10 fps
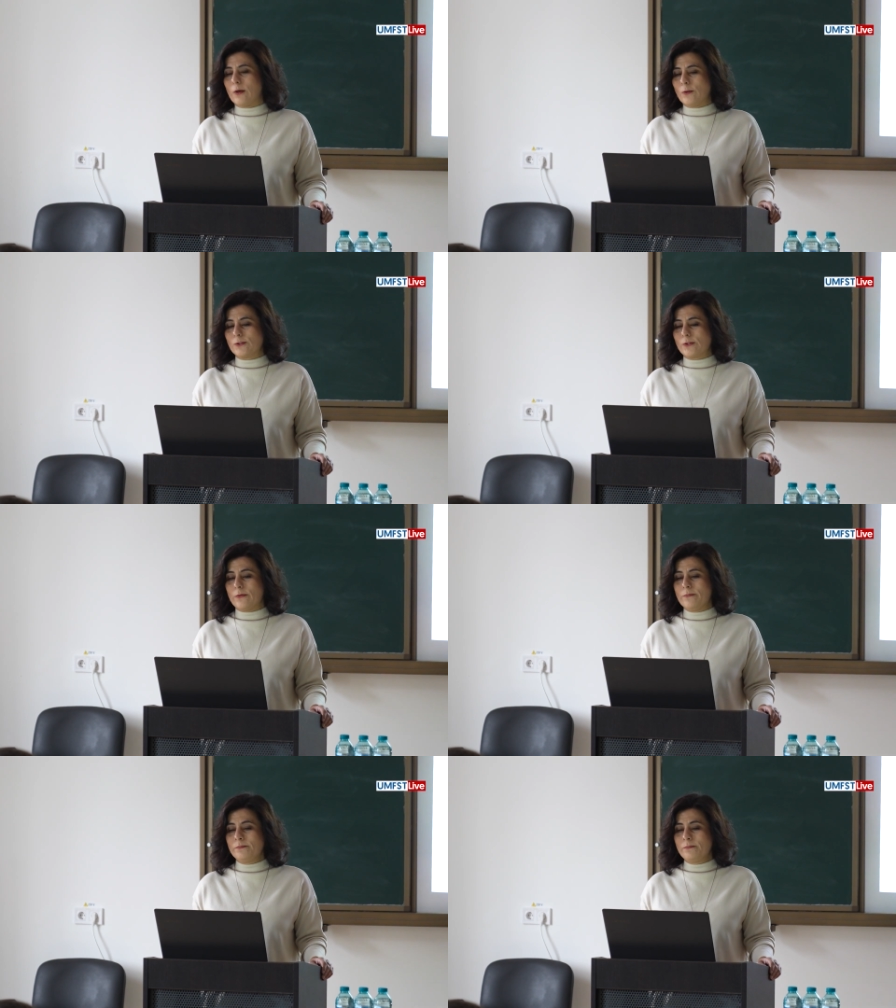
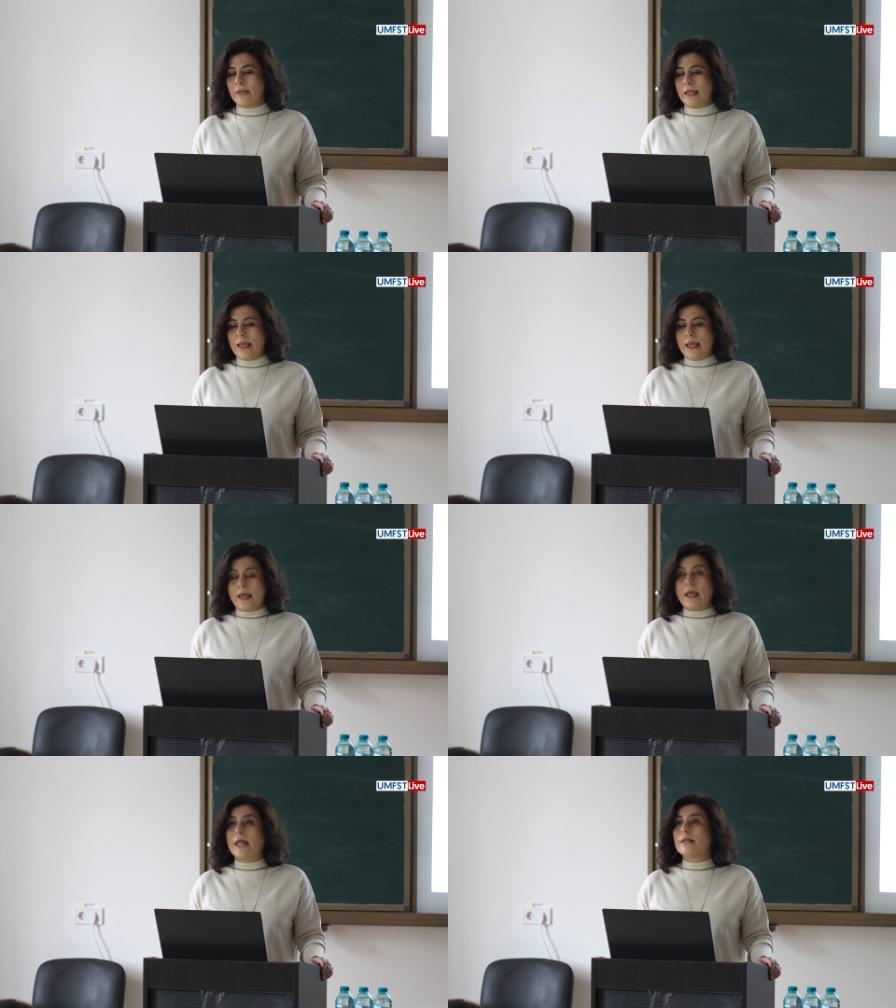also.
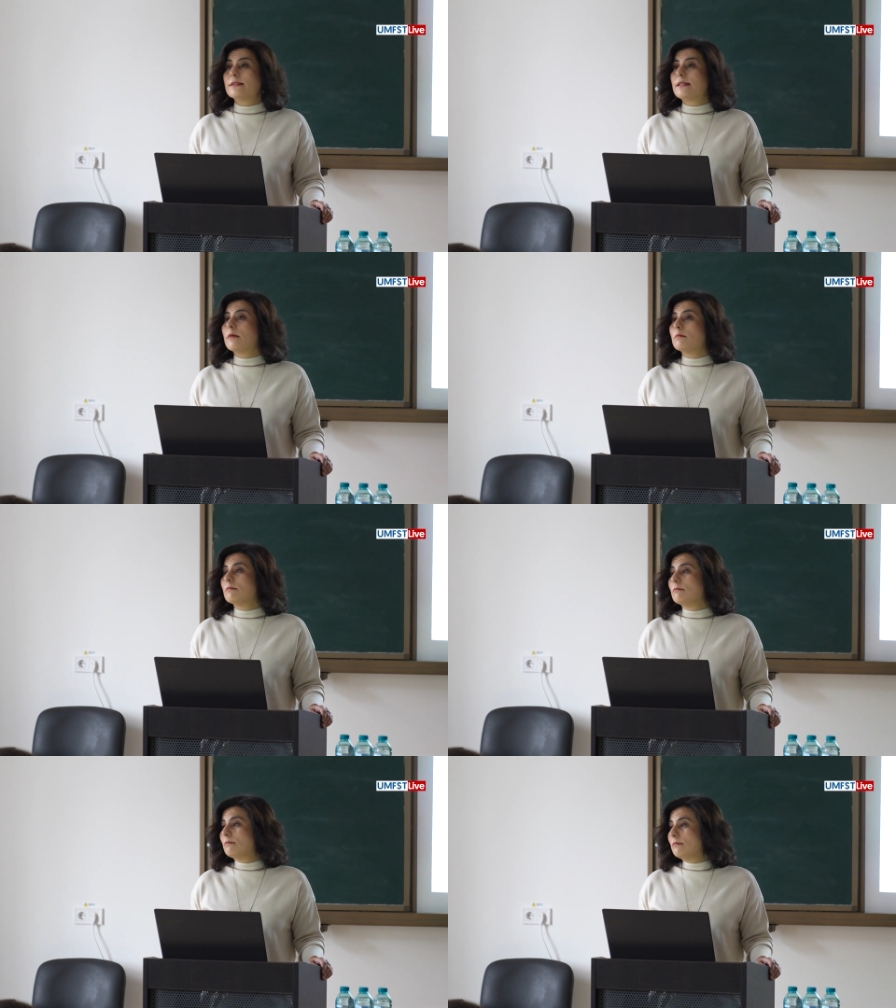And
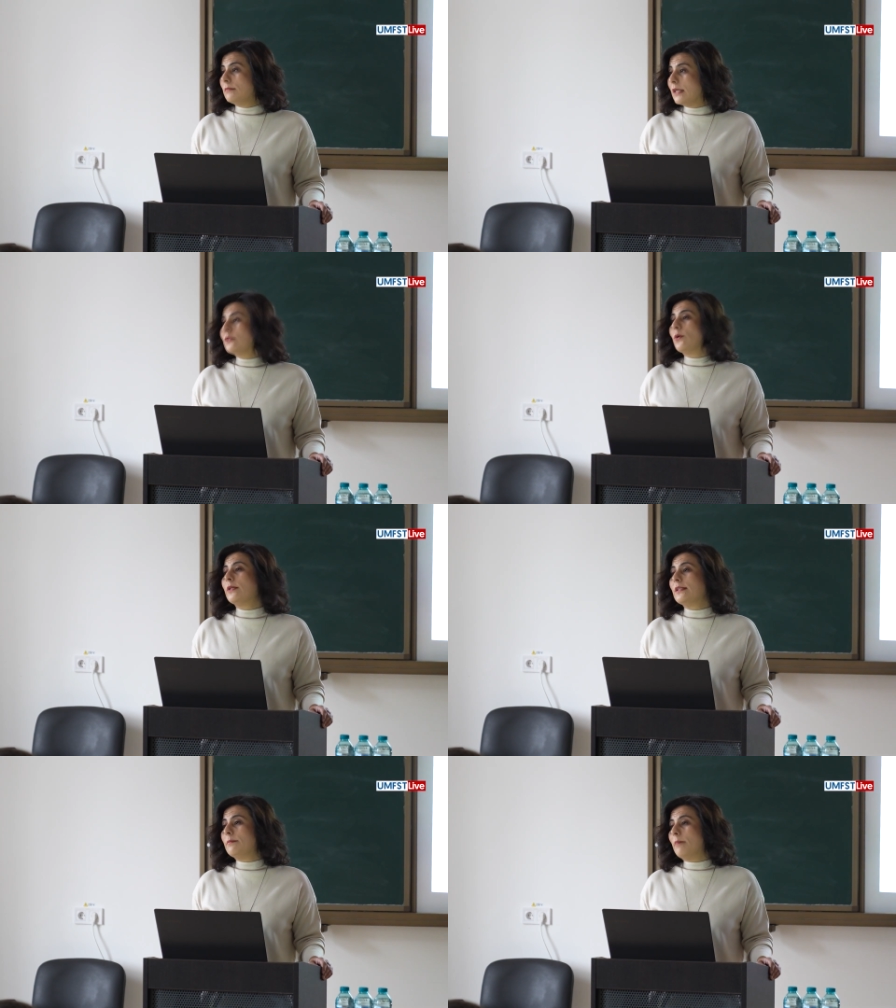some, not
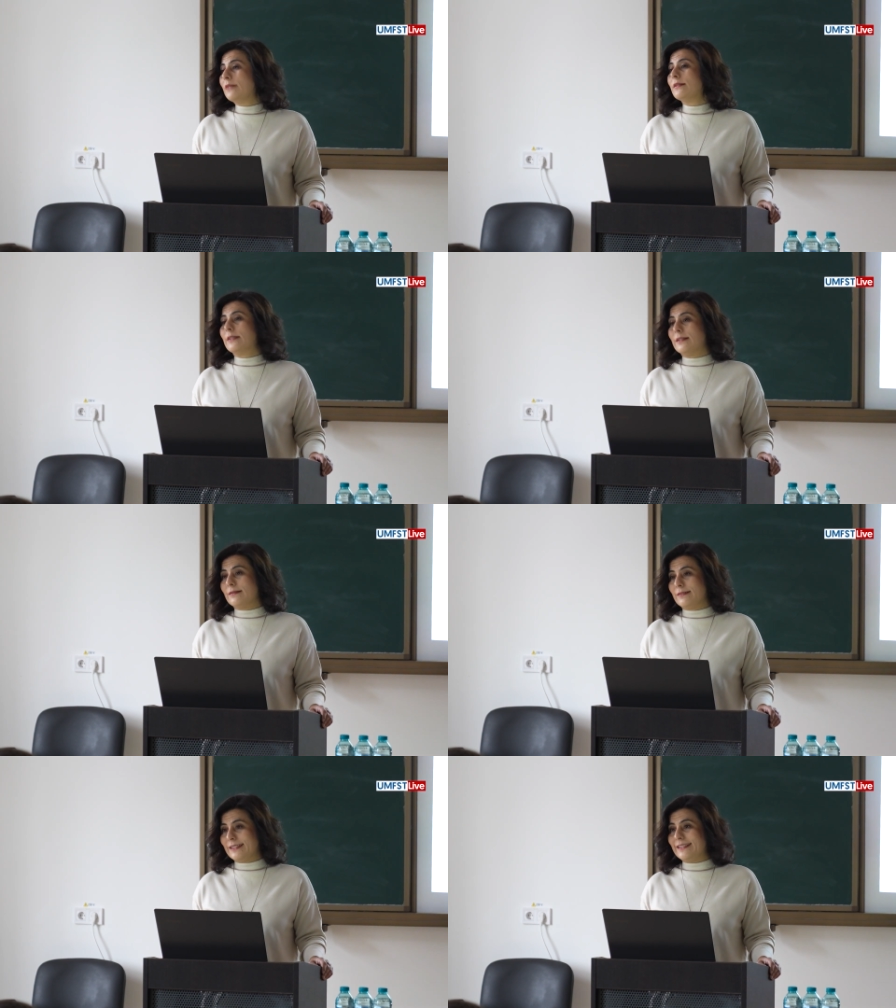only the
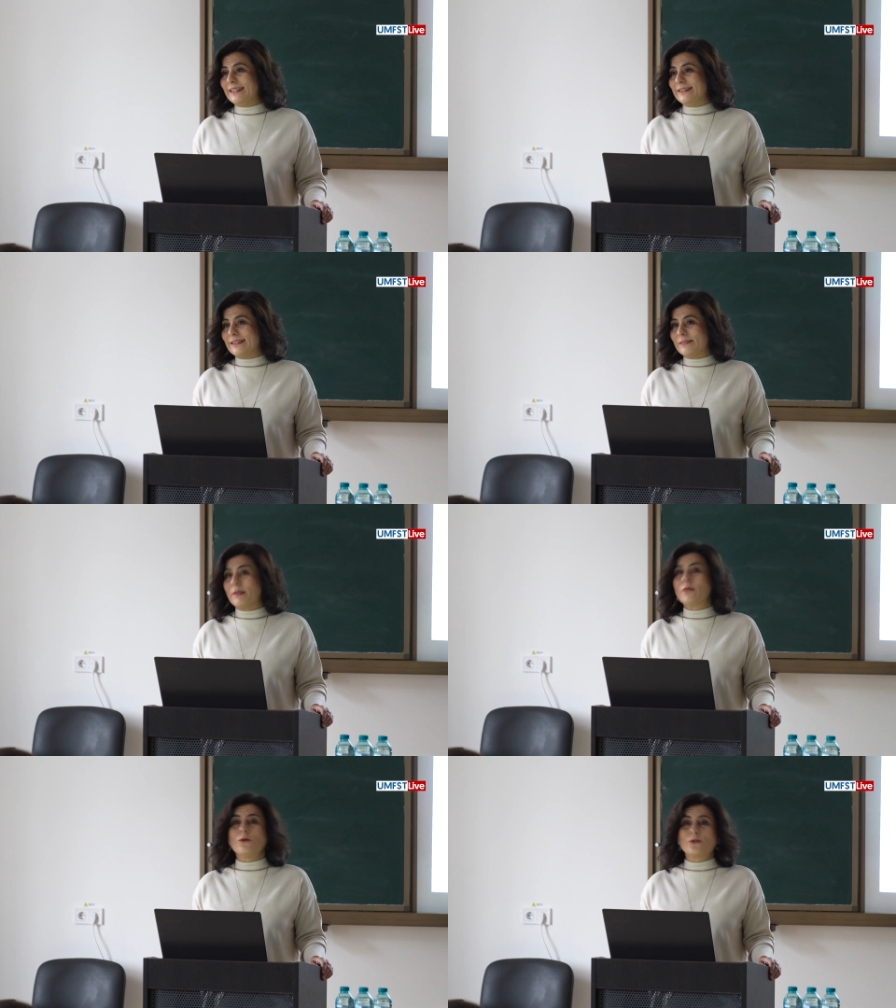maternal diseases,
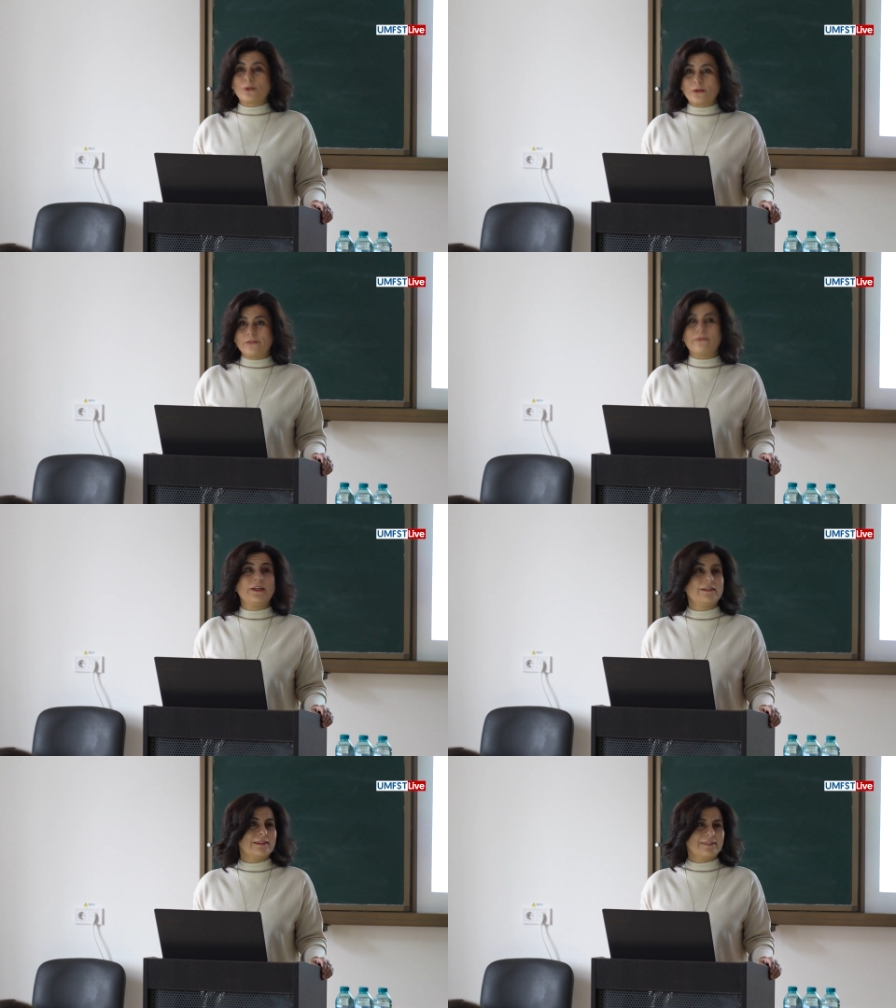but also the
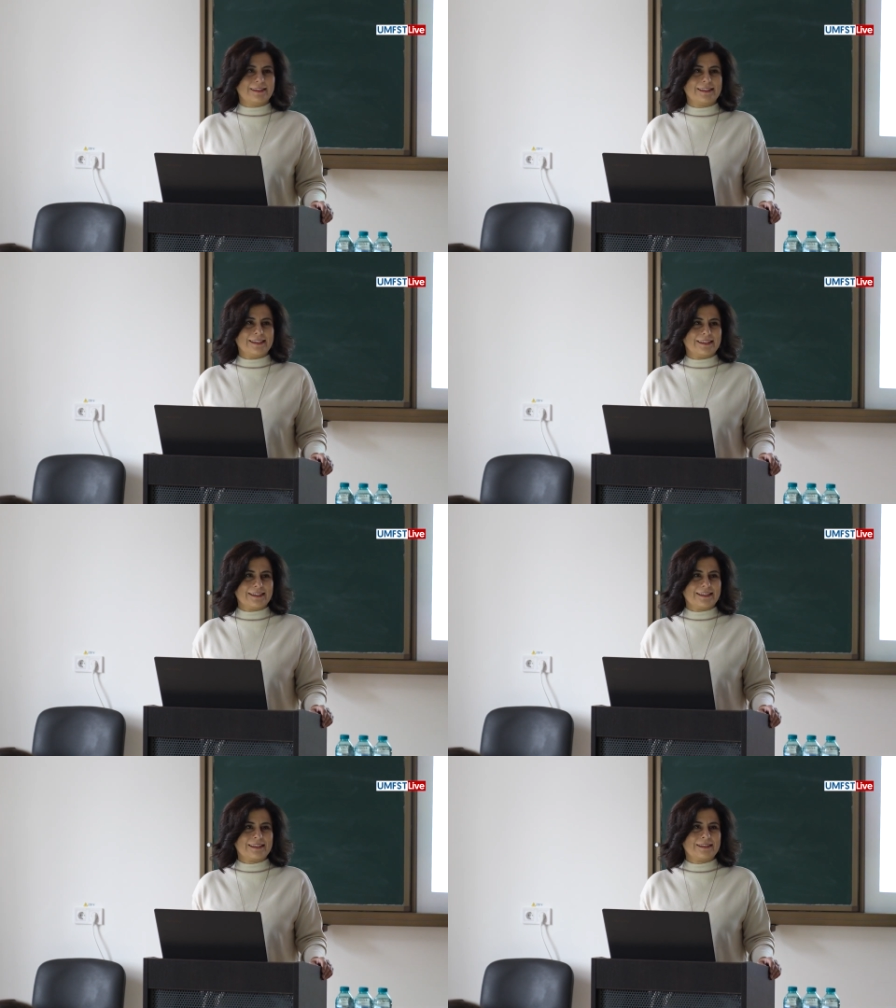fetal
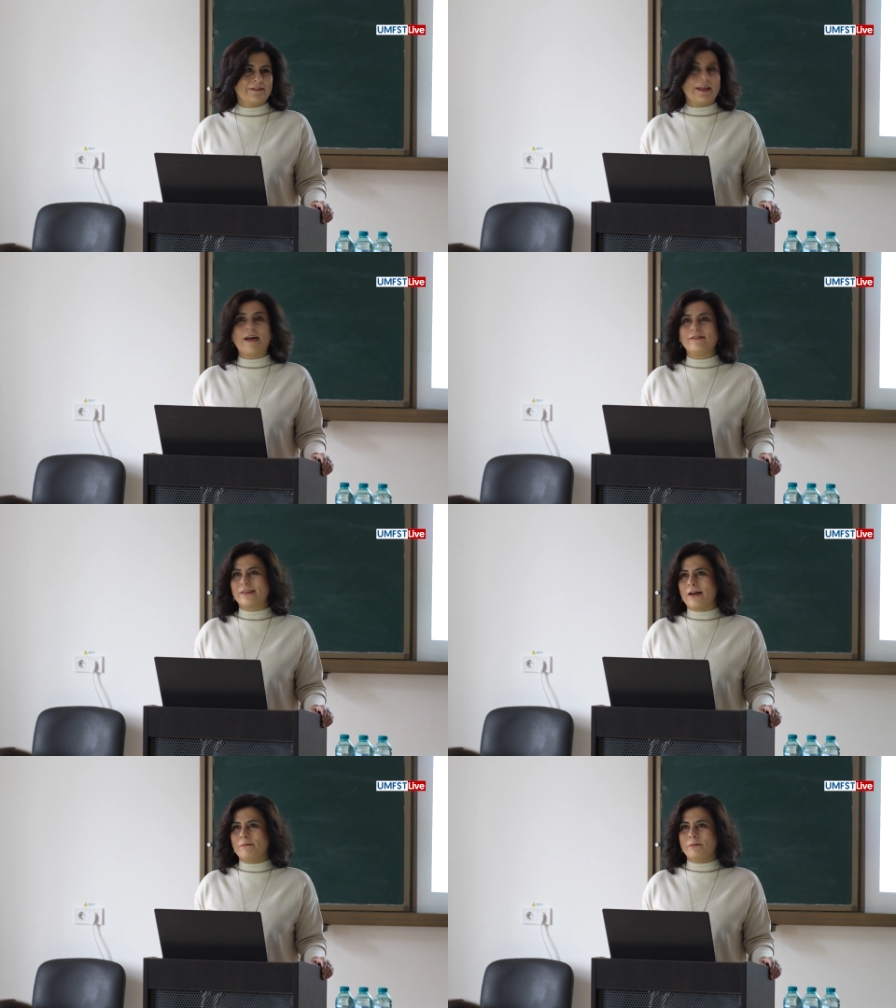diseases. We have
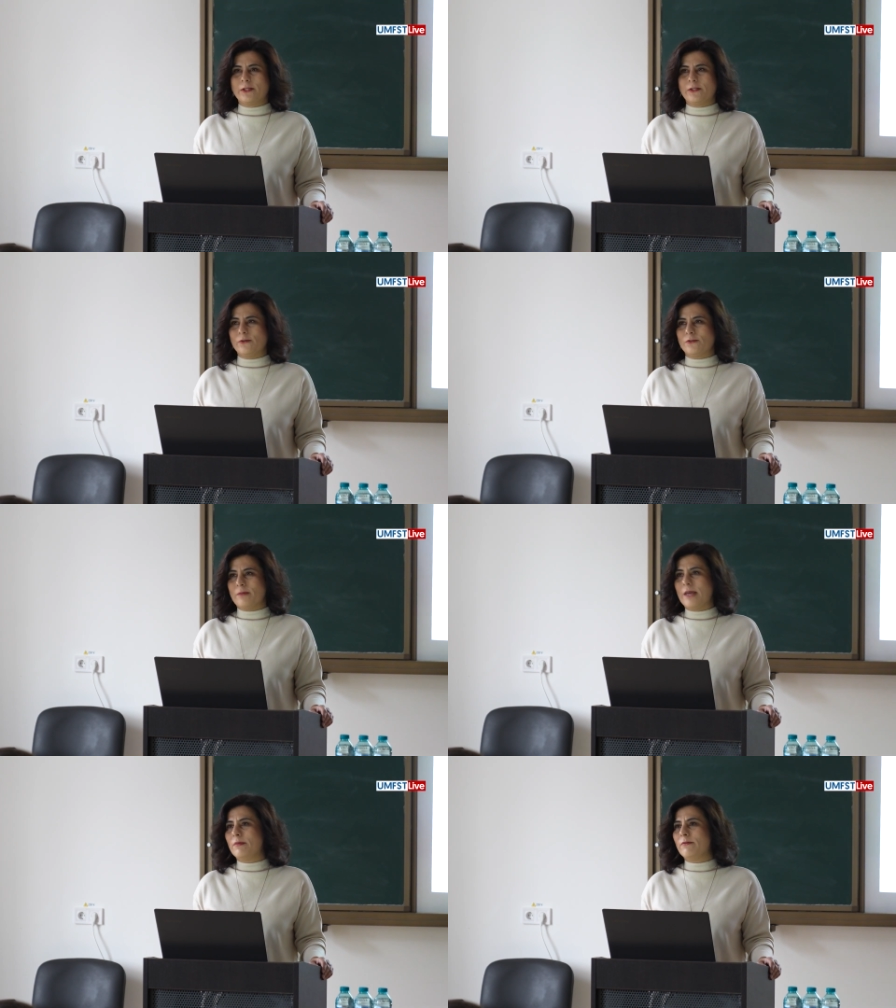some clues.
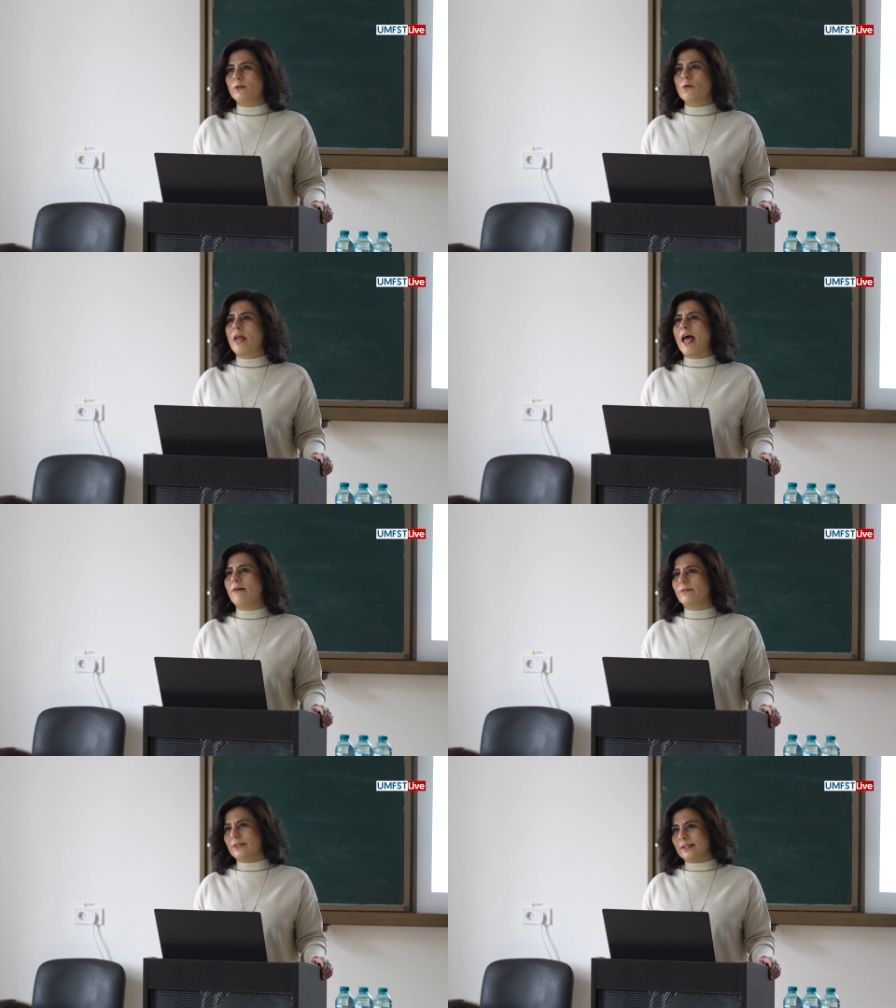Maybe we don't
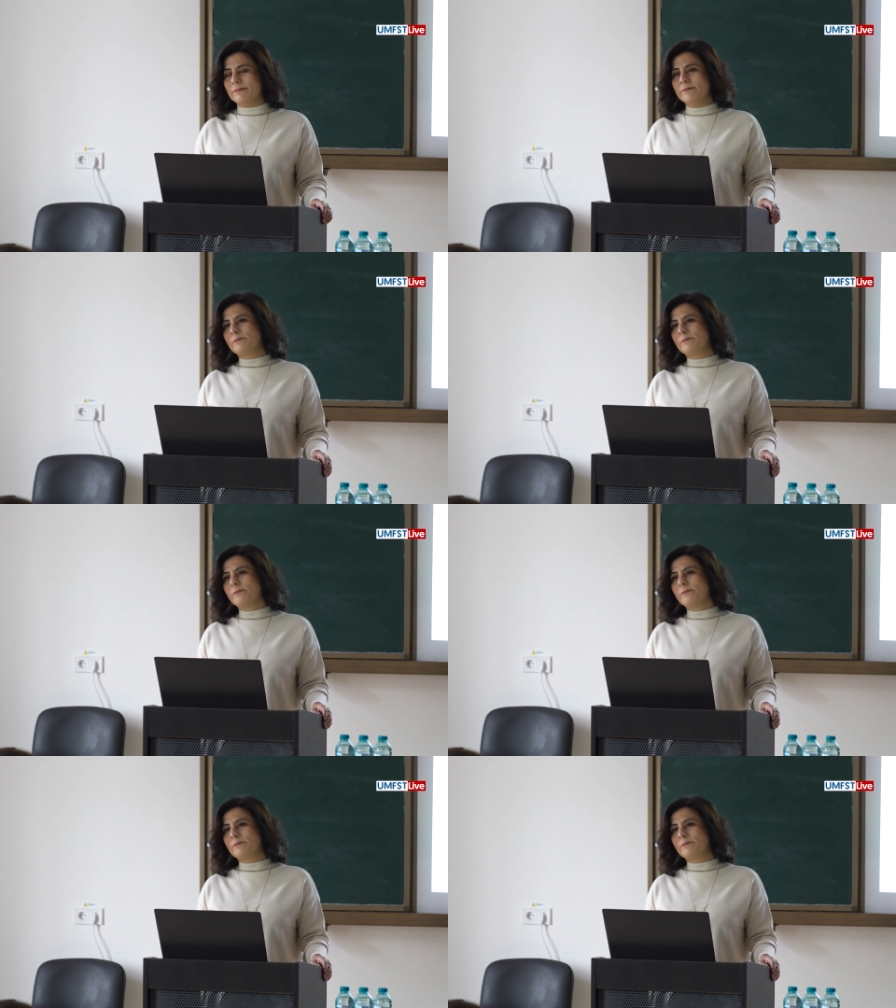have the